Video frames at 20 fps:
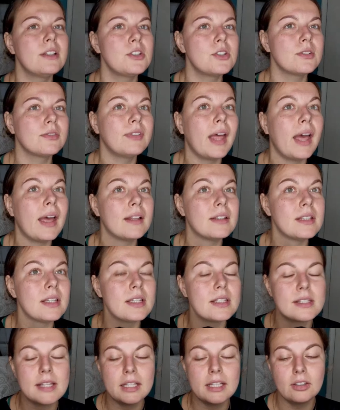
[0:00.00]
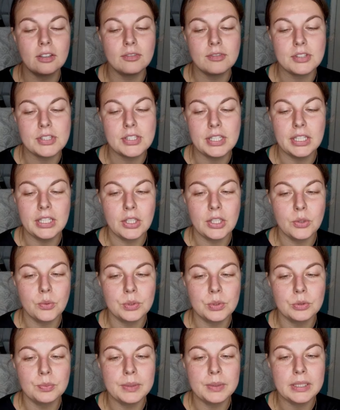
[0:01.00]
that is that obviously you will
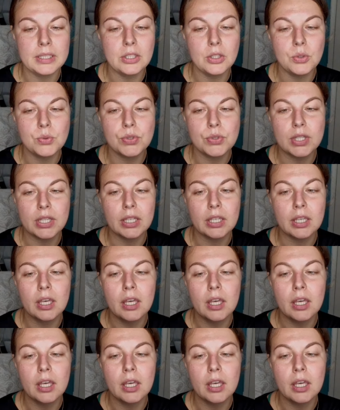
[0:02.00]
be using